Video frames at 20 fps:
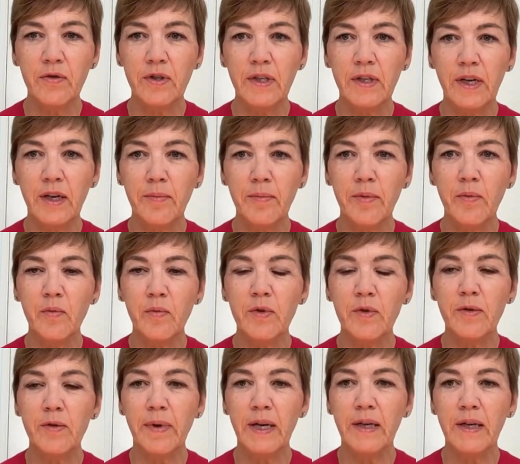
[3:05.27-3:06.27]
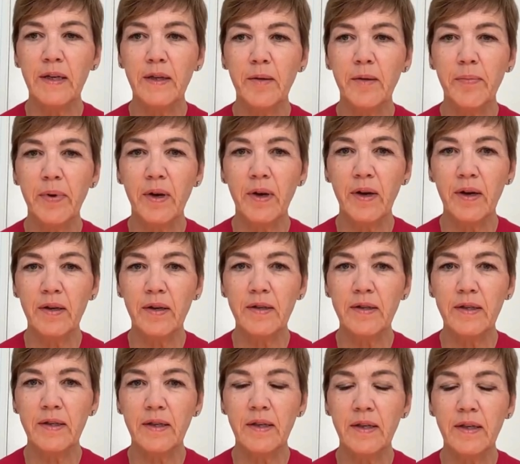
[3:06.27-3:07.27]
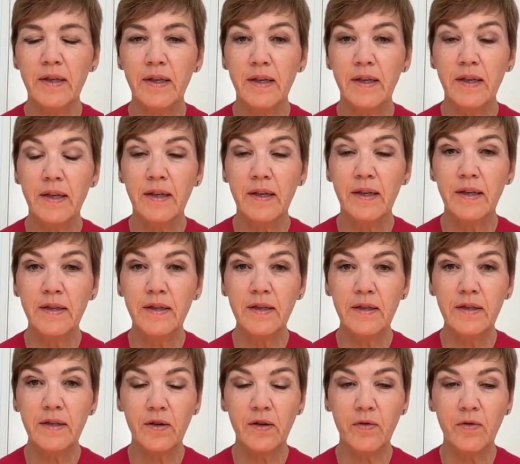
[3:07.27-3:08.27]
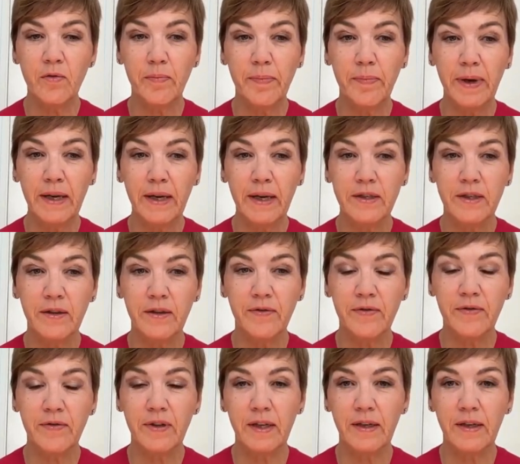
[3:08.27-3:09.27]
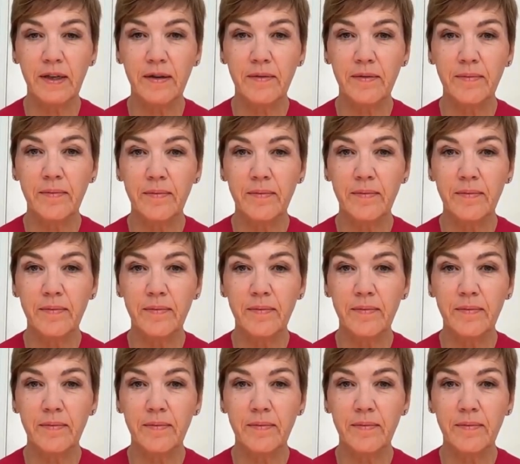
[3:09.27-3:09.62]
statement was made in the past. This is called backshifting.